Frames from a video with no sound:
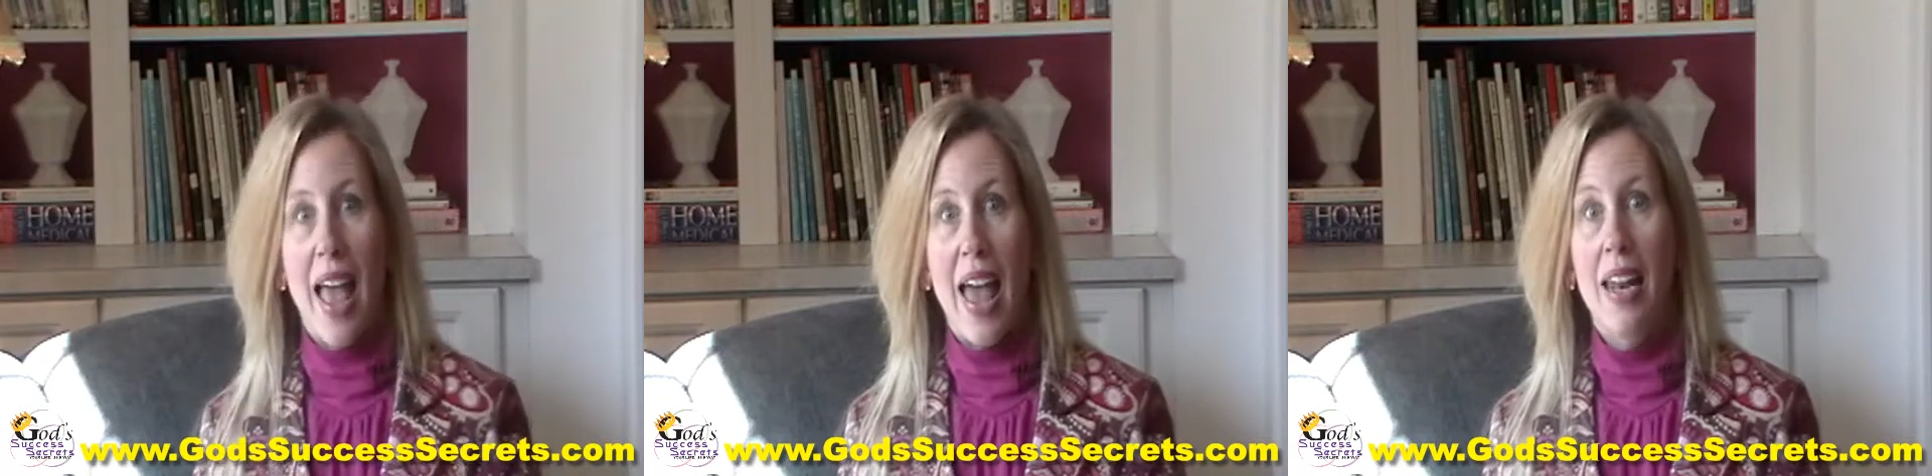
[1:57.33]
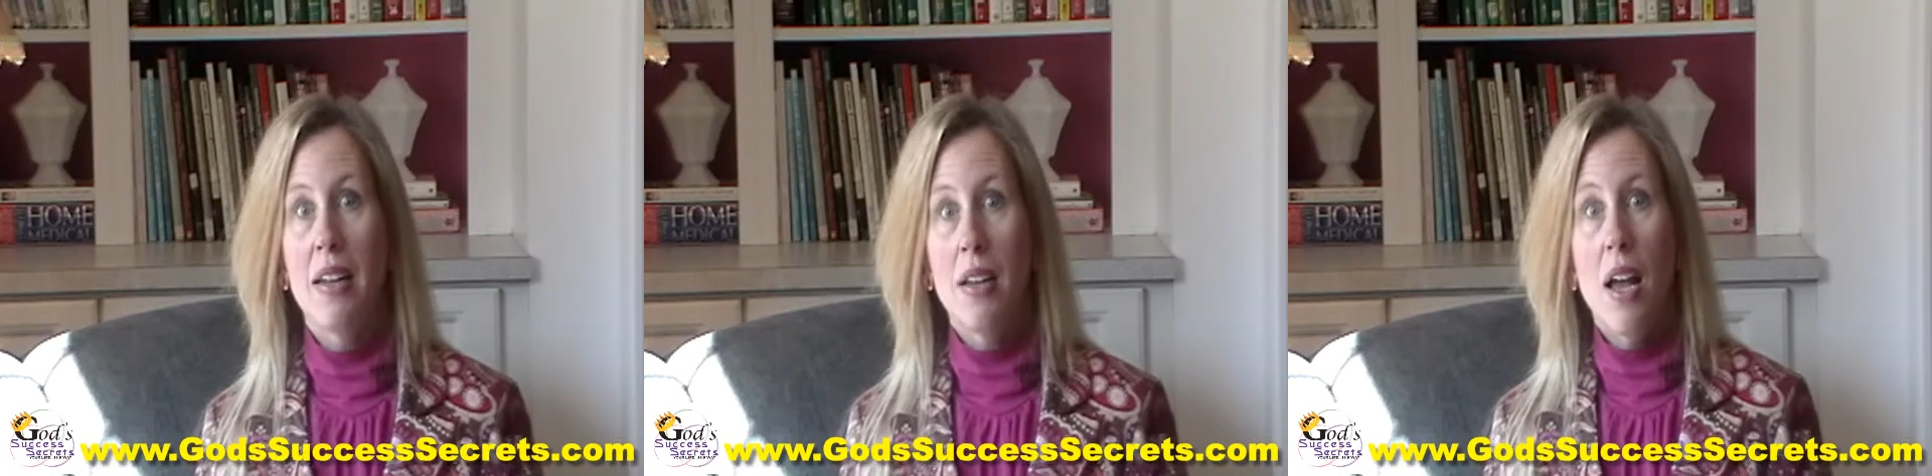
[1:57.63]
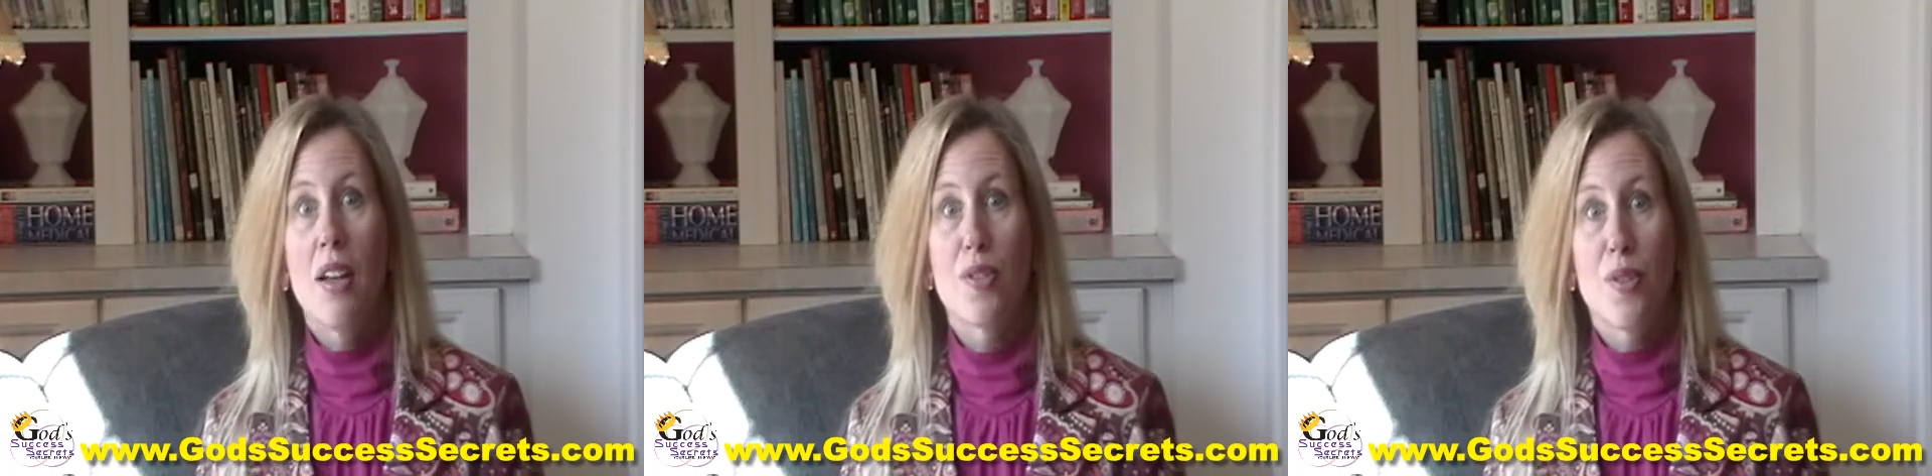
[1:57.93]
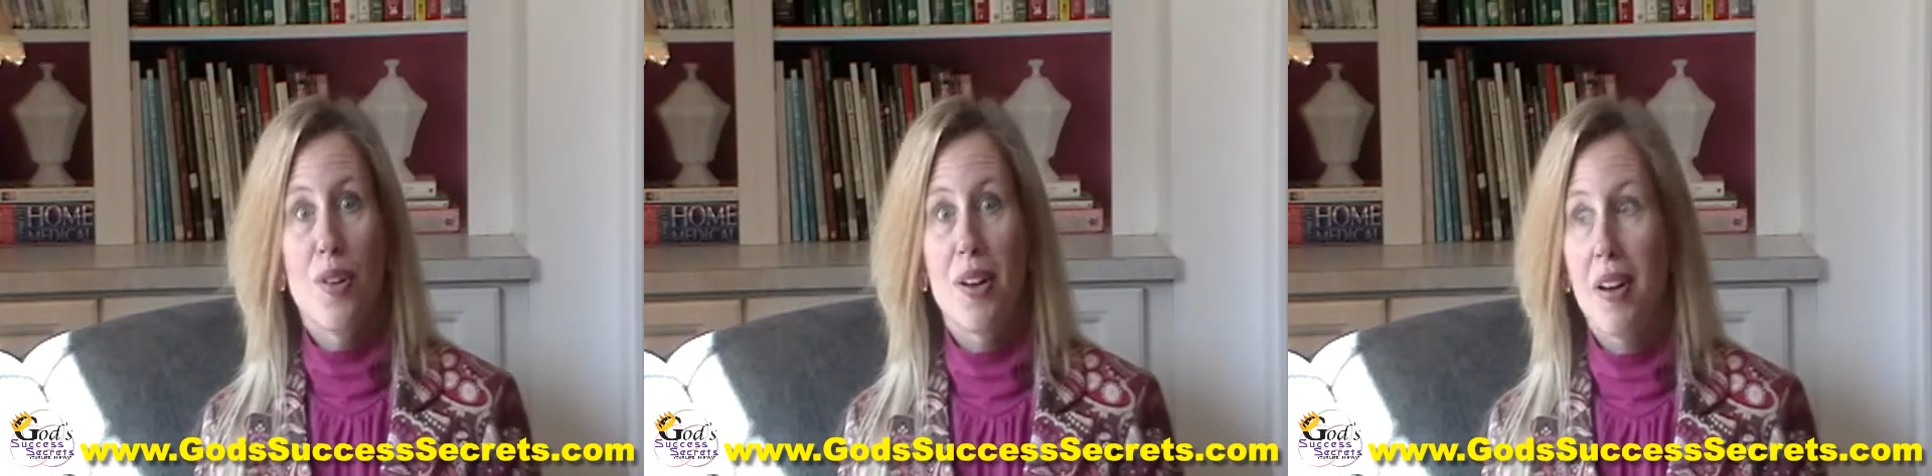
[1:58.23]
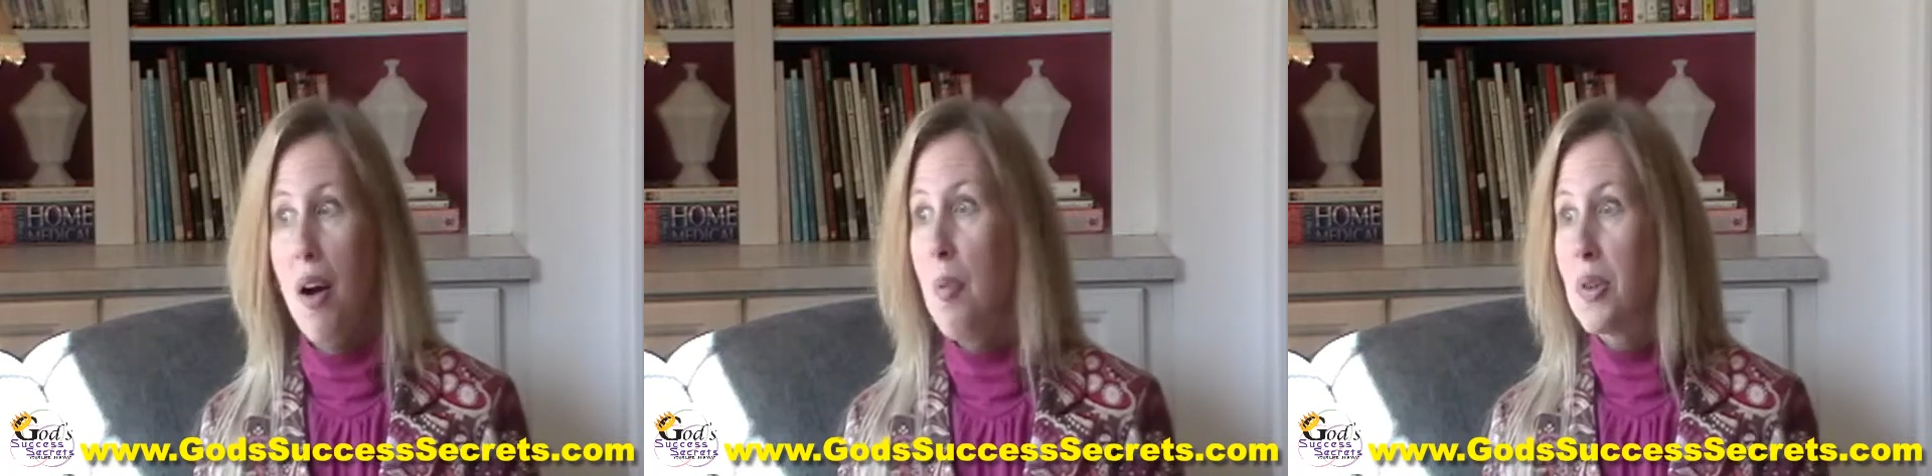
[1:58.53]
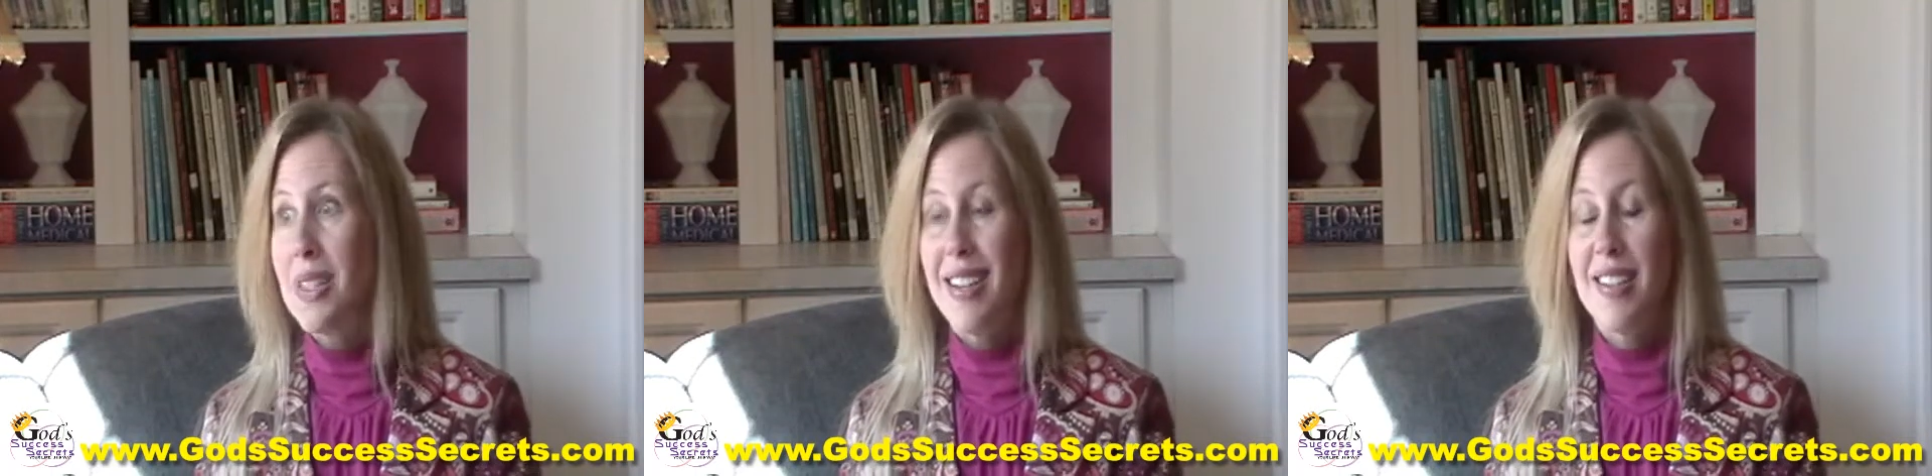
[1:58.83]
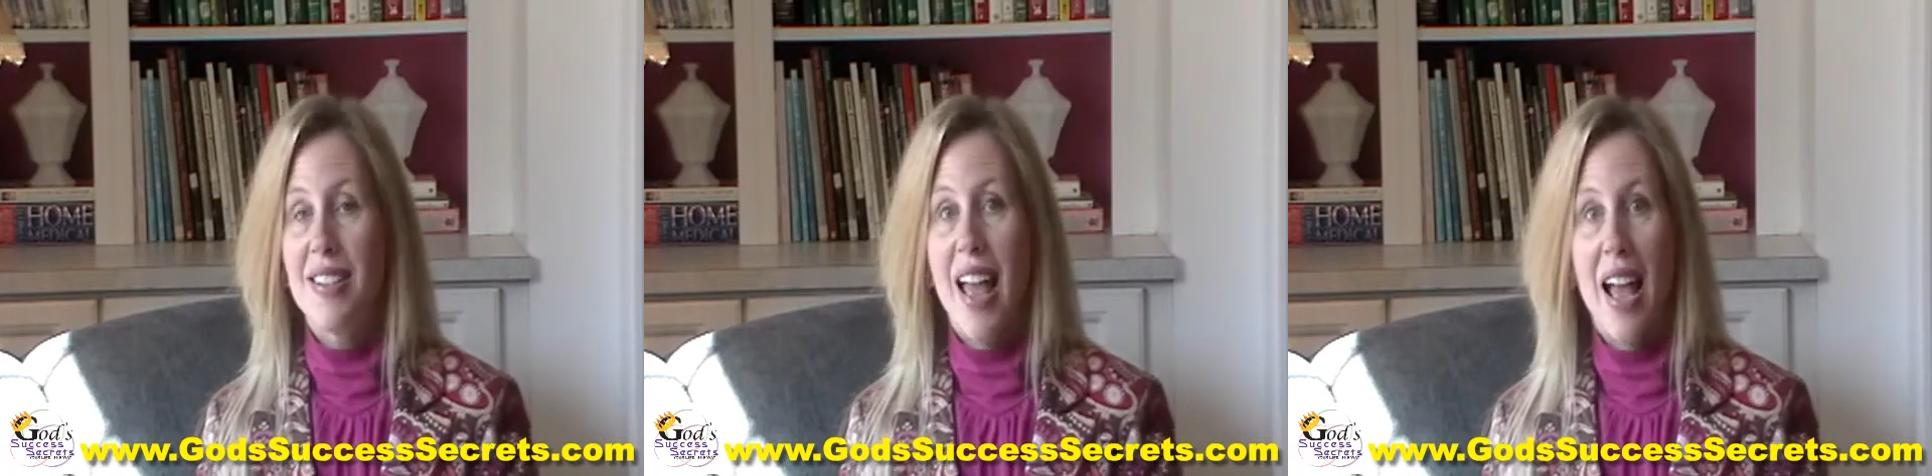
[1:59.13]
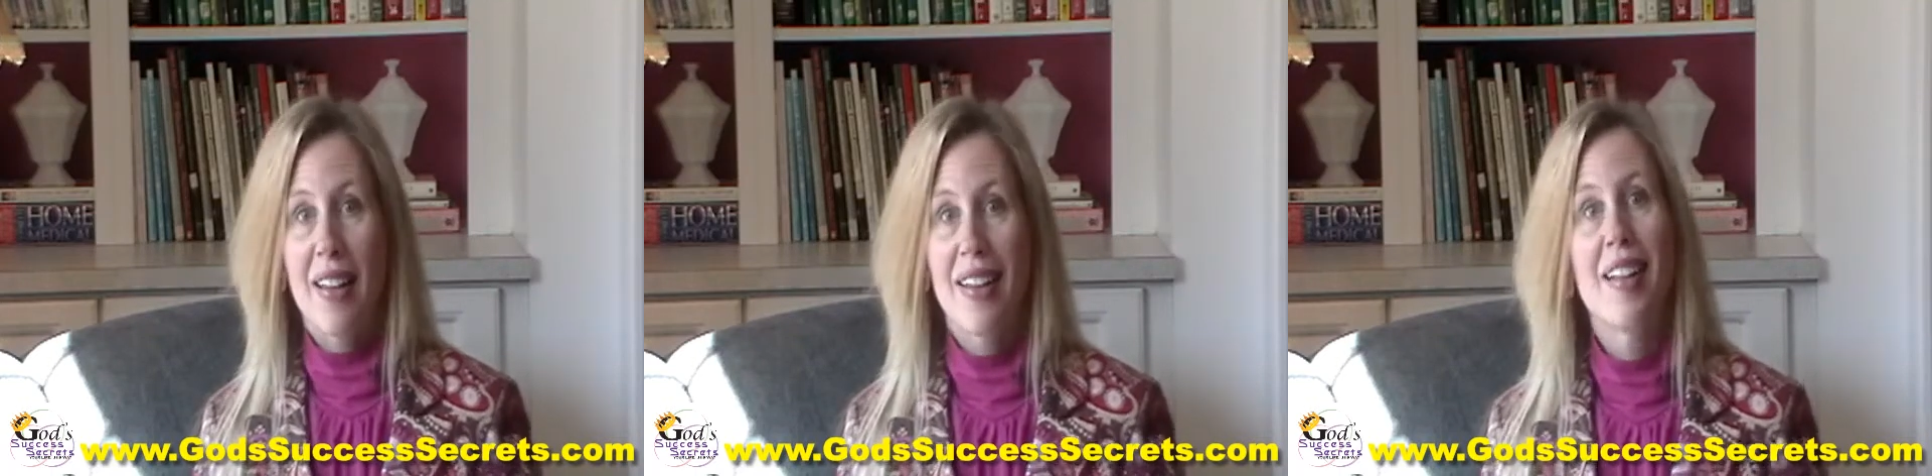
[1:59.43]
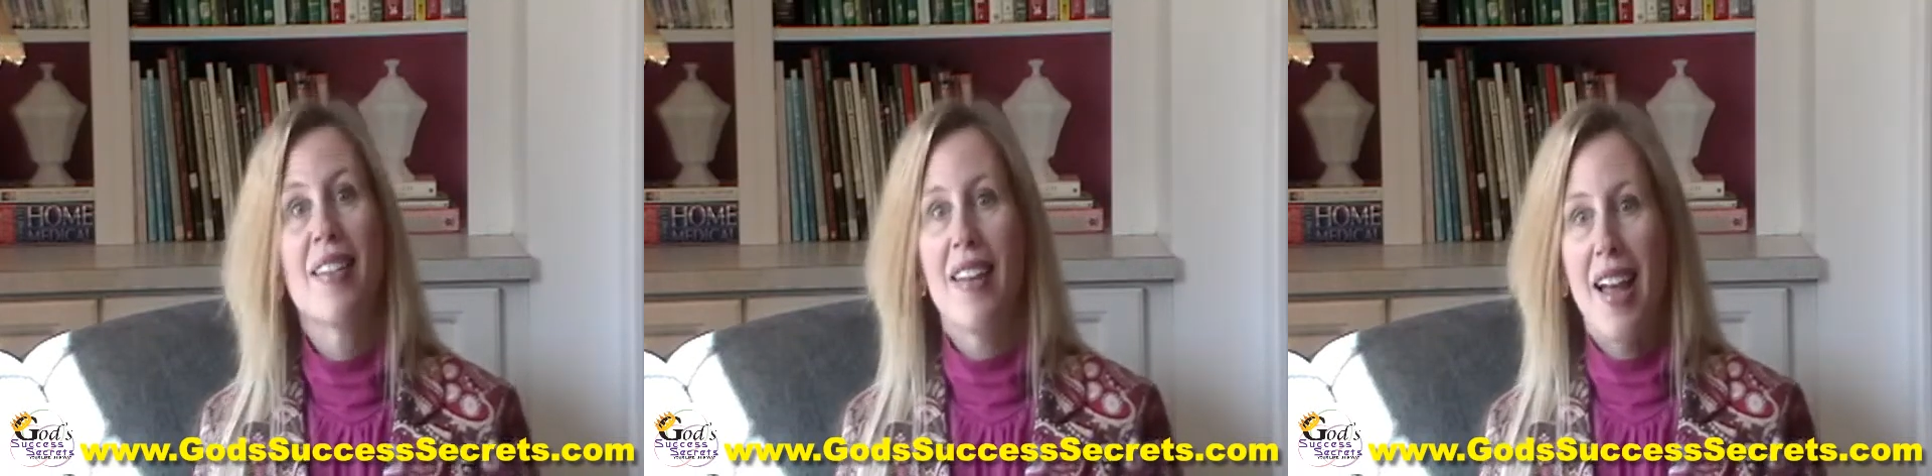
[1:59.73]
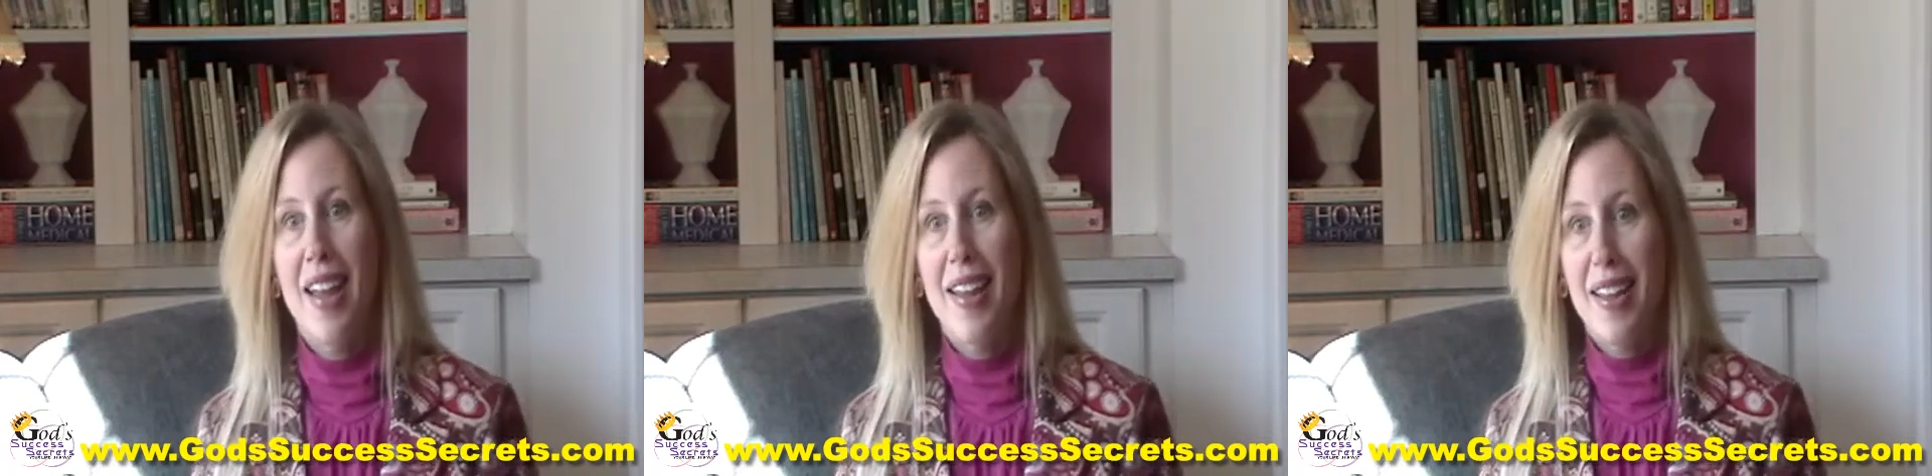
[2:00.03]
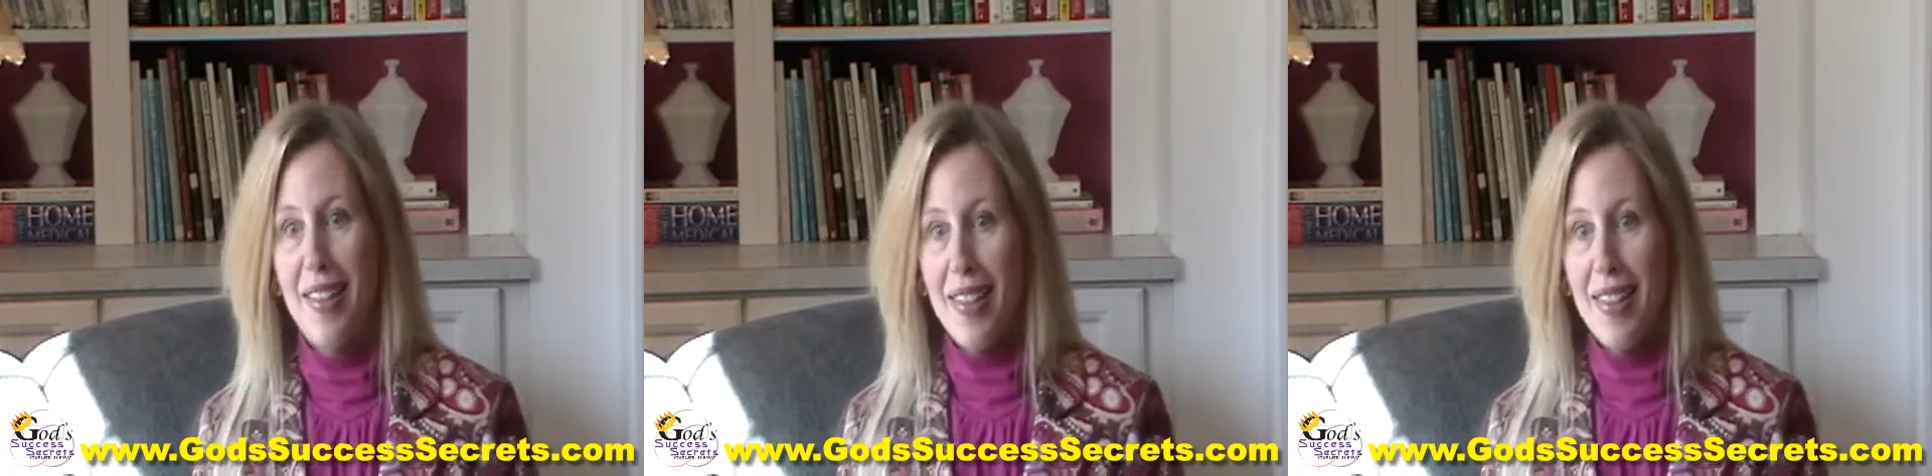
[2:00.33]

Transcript: and it does look almost exactly like